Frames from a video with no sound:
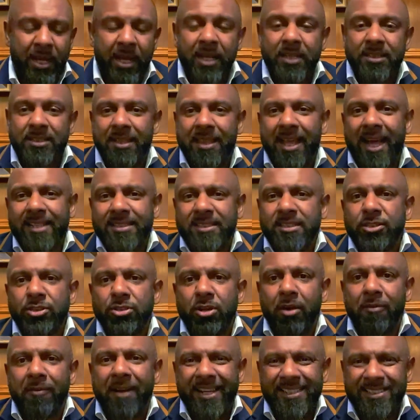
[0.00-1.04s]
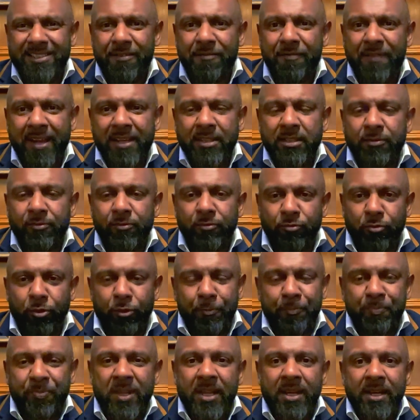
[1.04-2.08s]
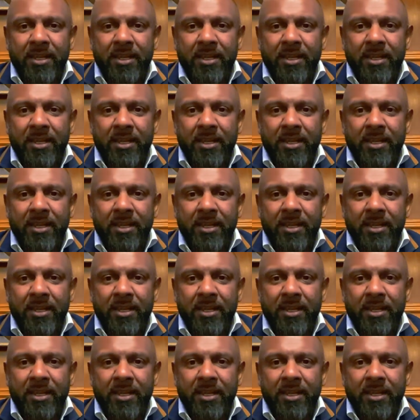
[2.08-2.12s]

So that's the direct to vendor route.